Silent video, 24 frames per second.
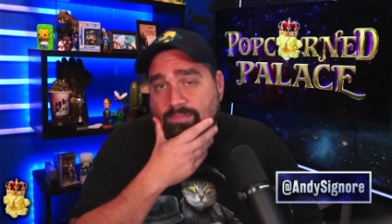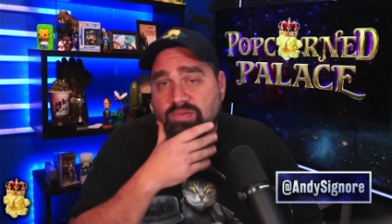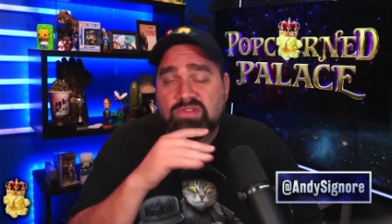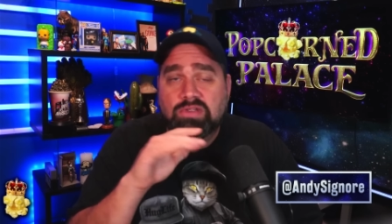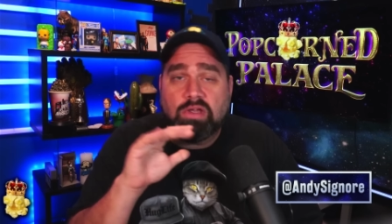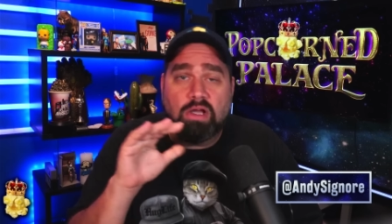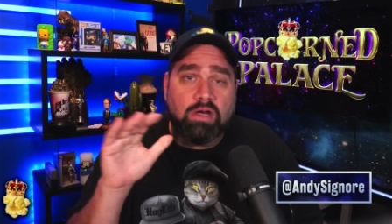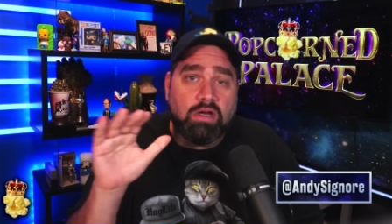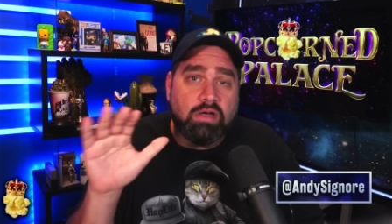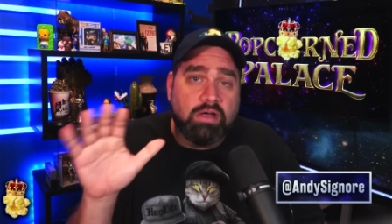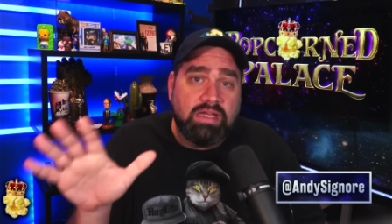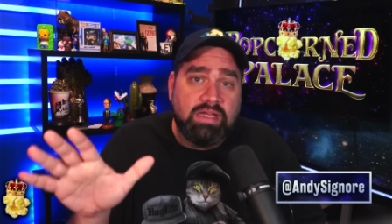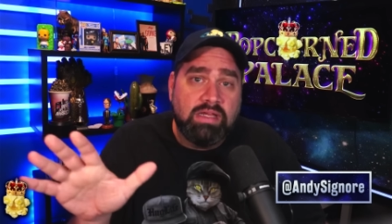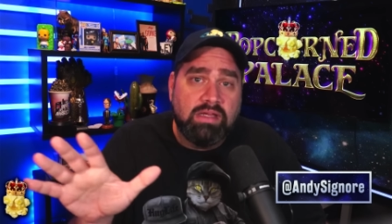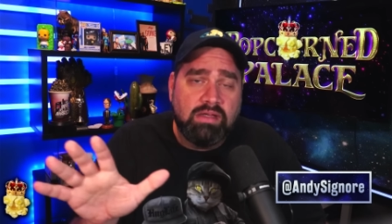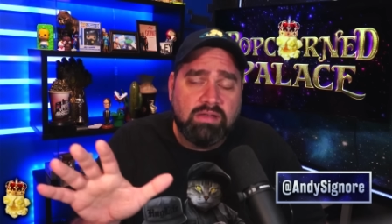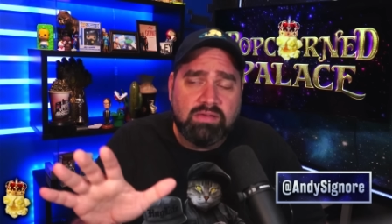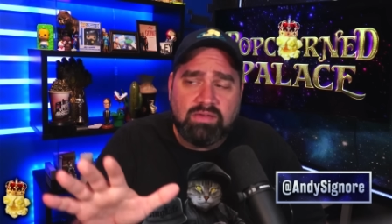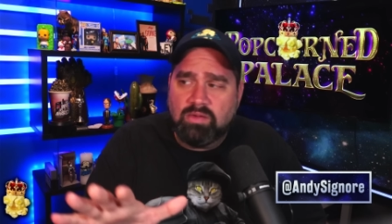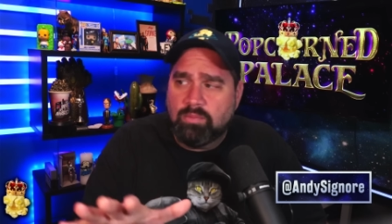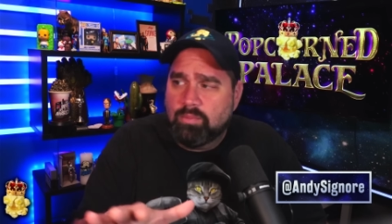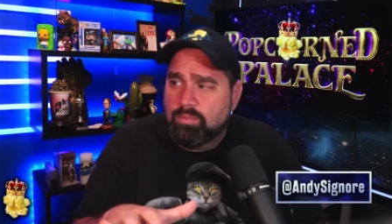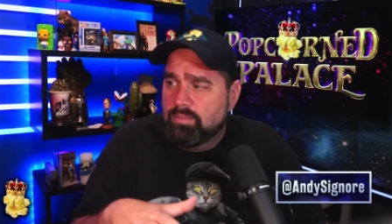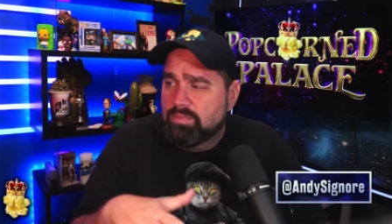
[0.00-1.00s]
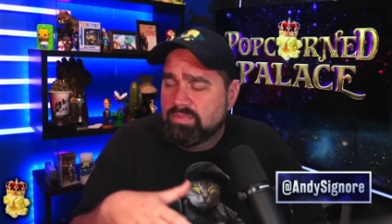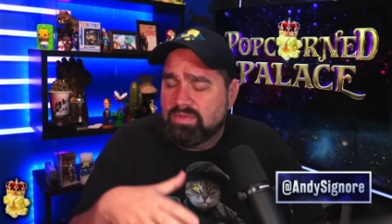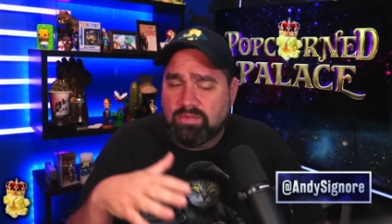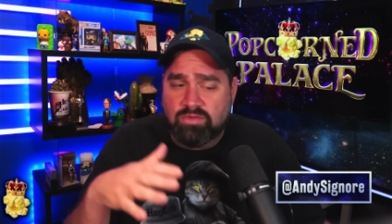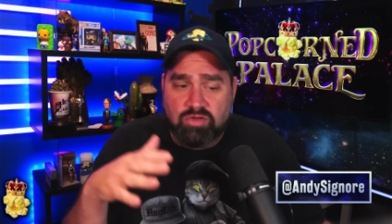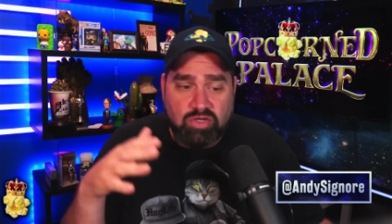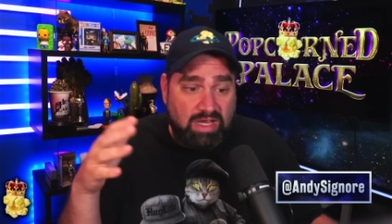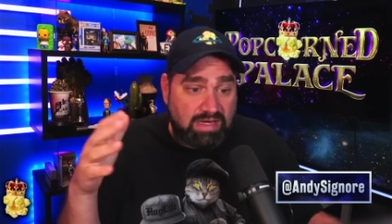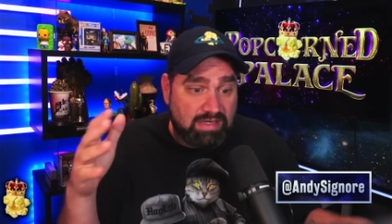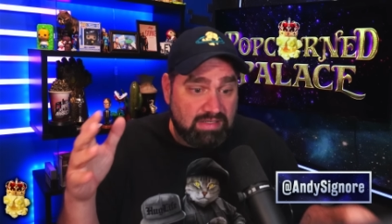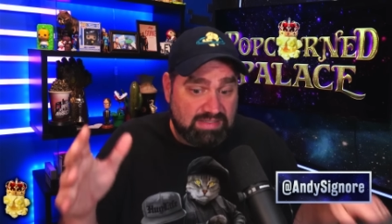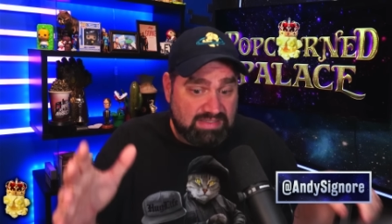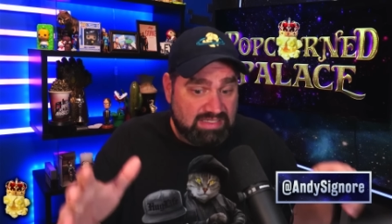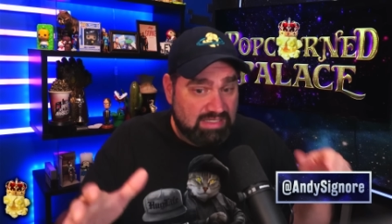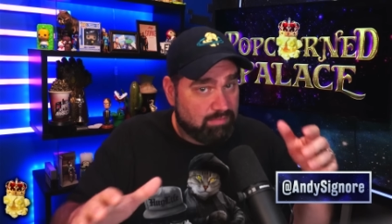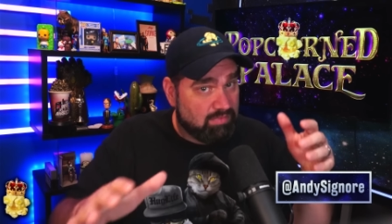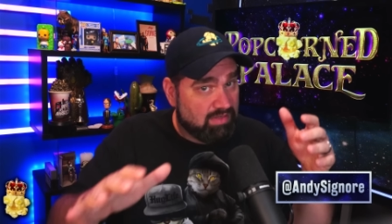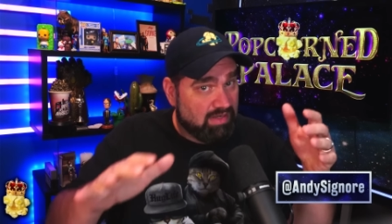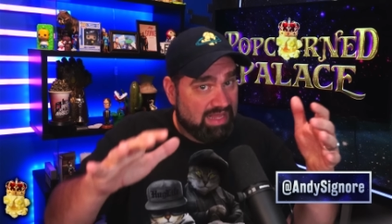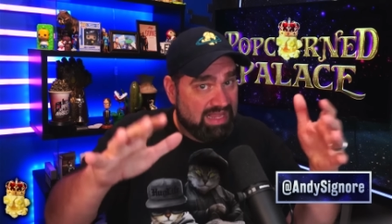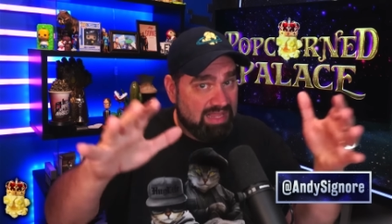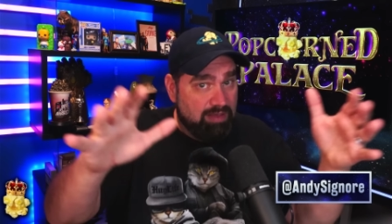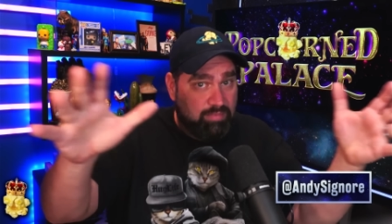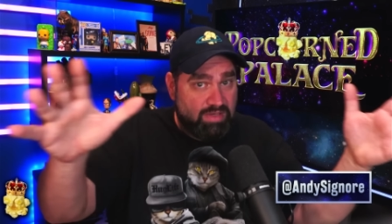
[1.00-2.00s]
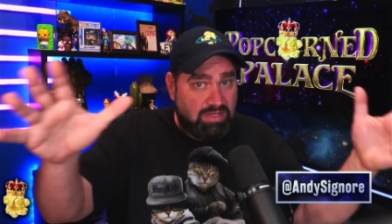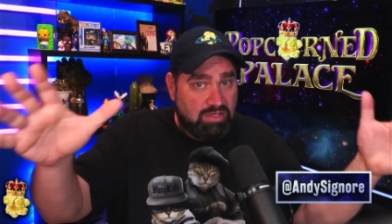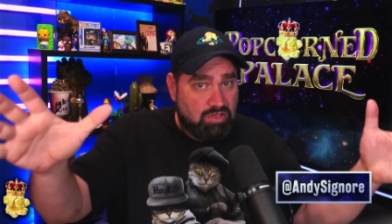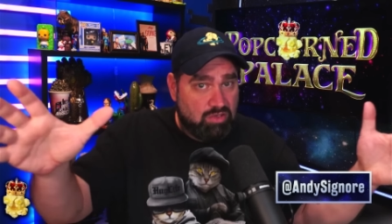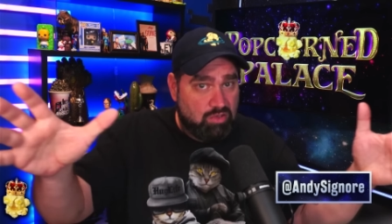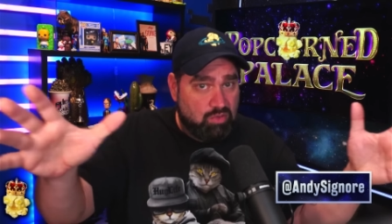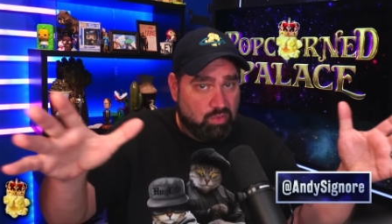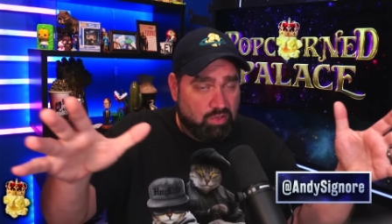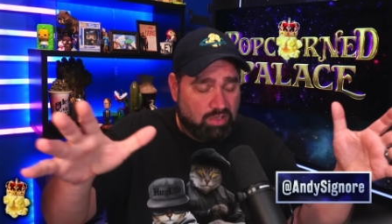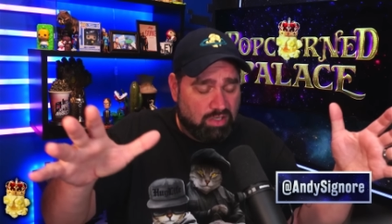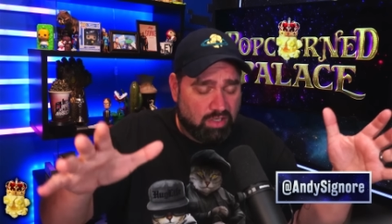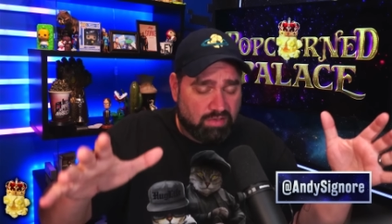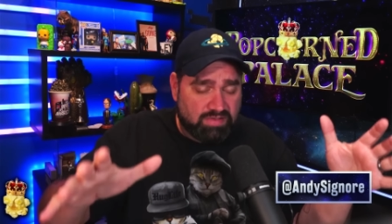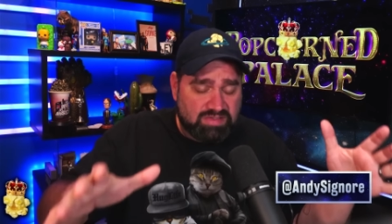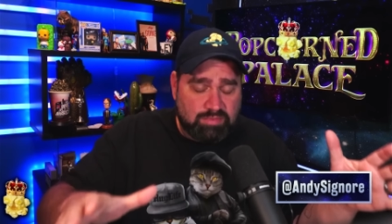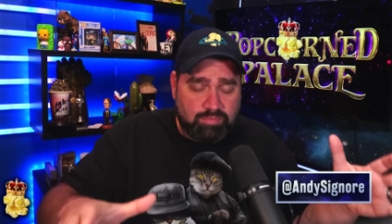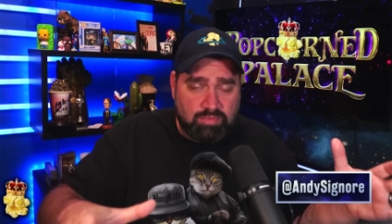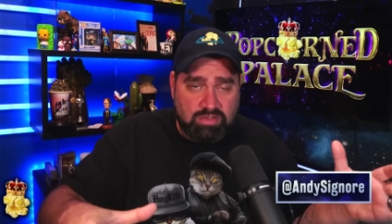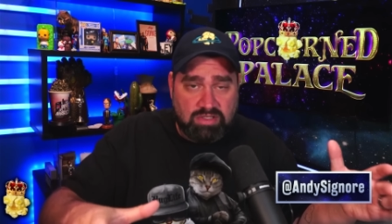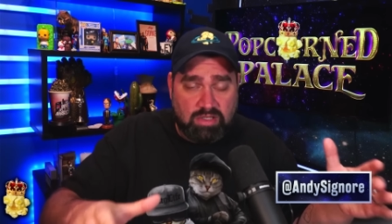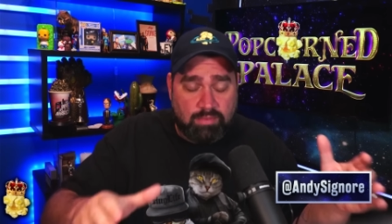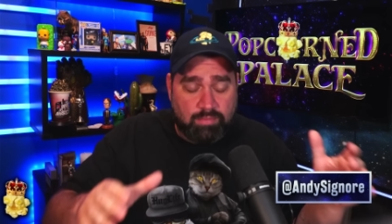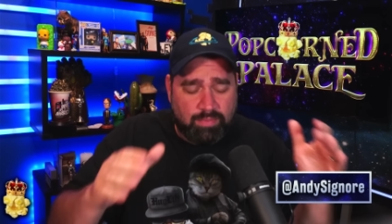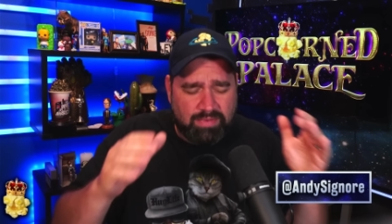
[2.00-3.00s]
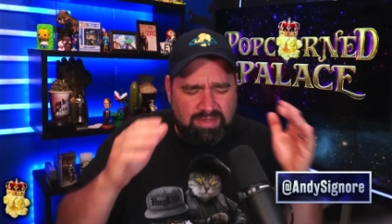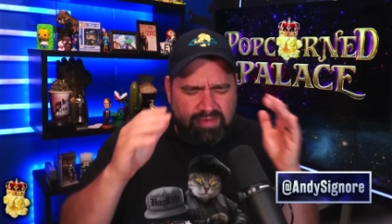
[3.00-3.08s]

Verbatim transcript: I'm sorry to, to try to seem to aim at you or call somebody dumb,